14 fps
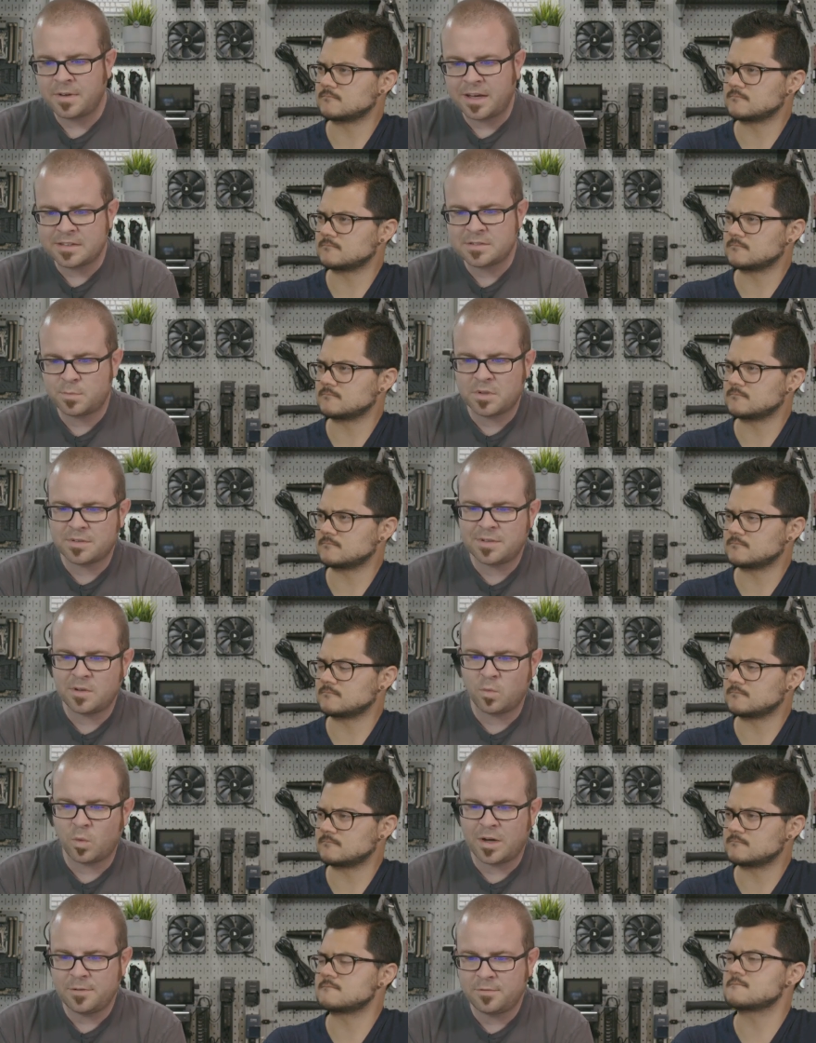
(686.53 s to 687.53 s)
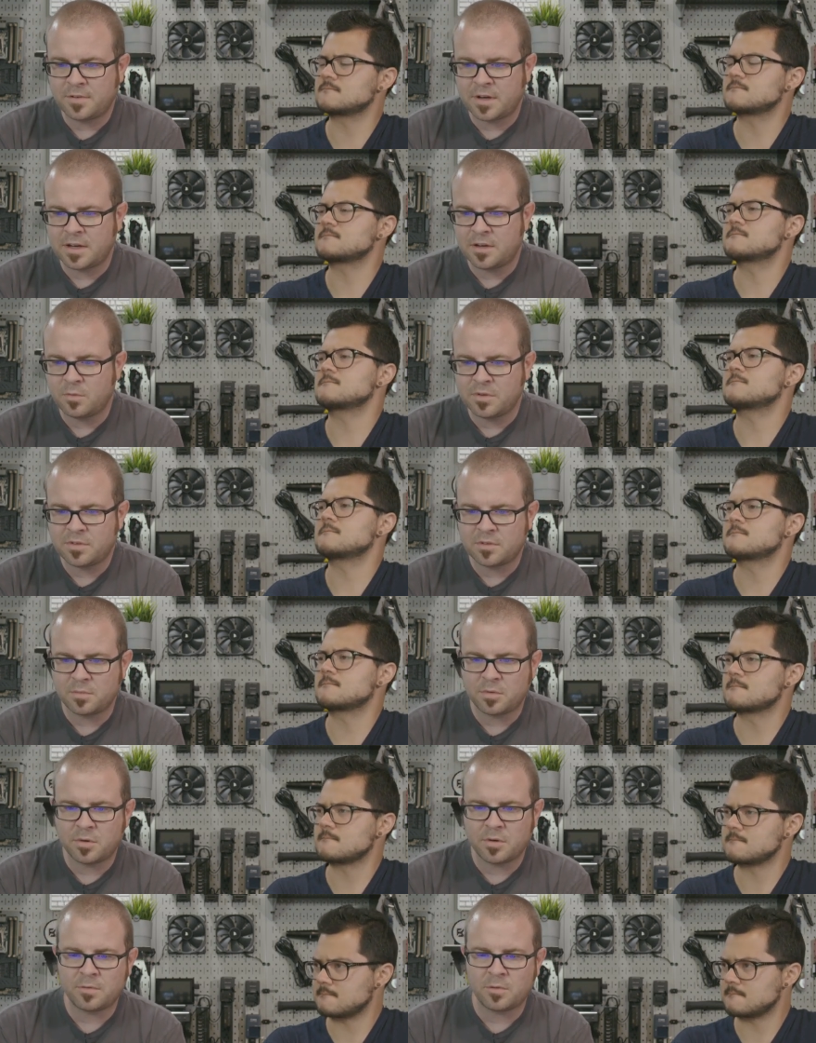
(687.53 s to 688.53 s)
Speaker 1: fast built in Wi Fi with
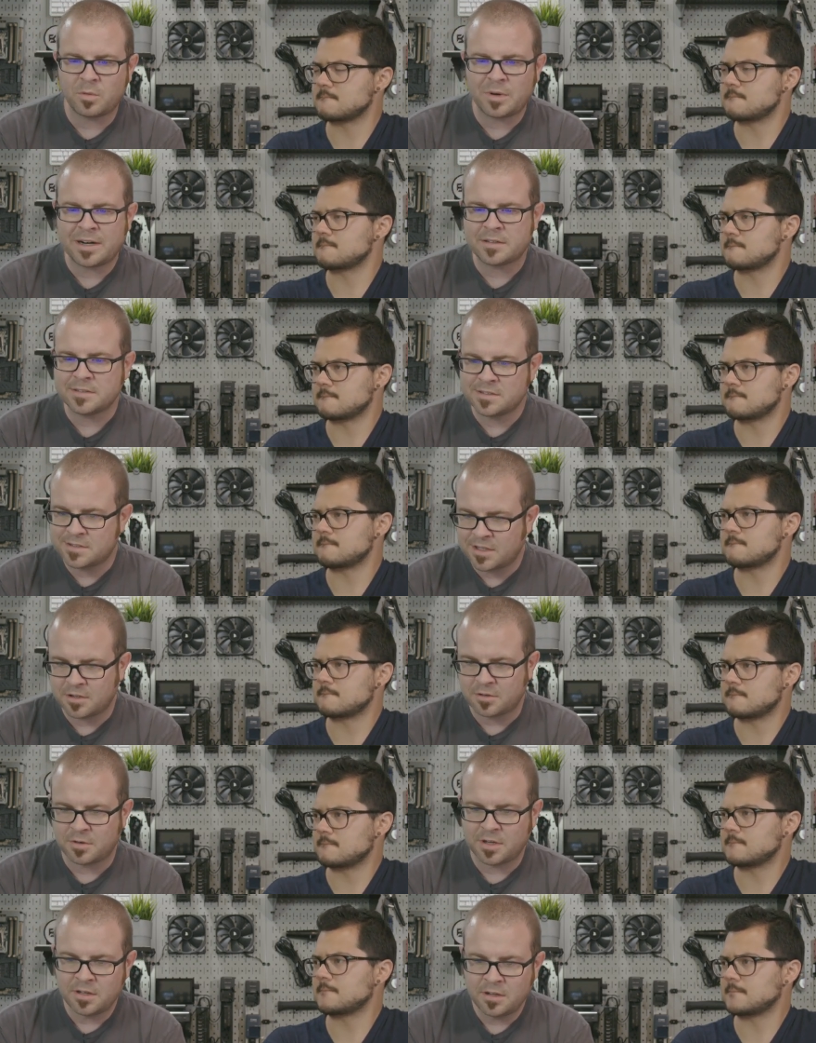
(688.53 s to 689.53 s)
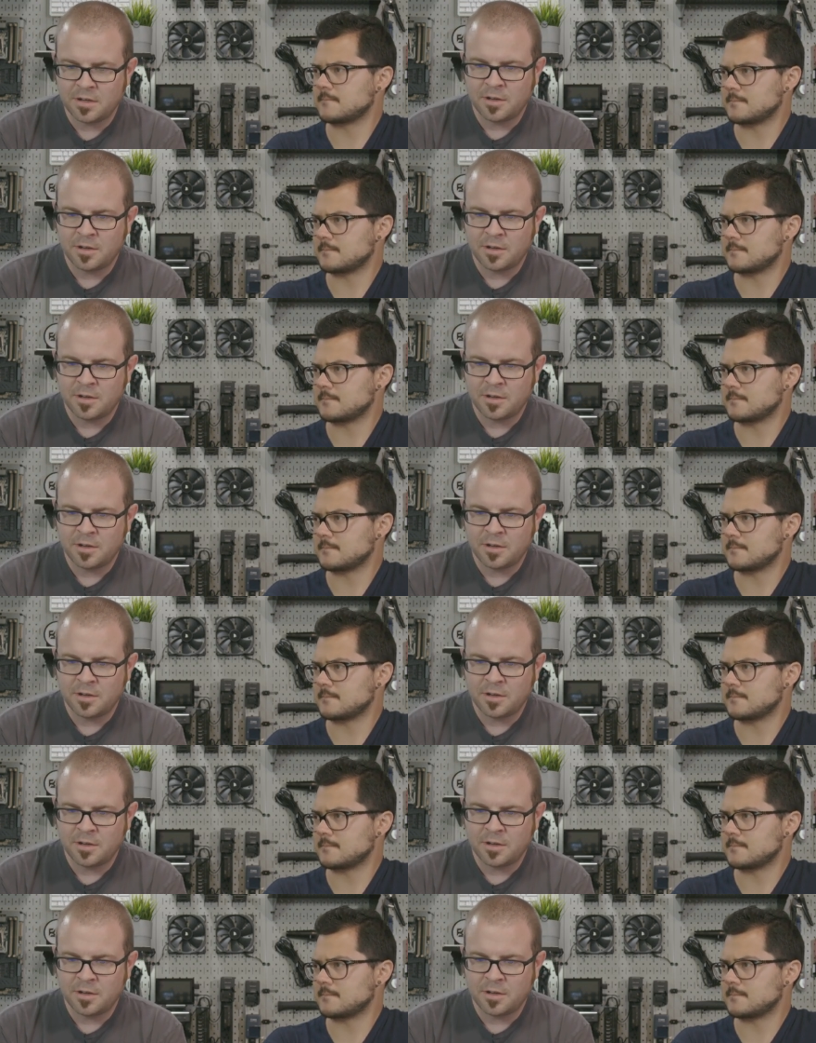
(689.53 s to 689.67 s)
support for wireless tethering,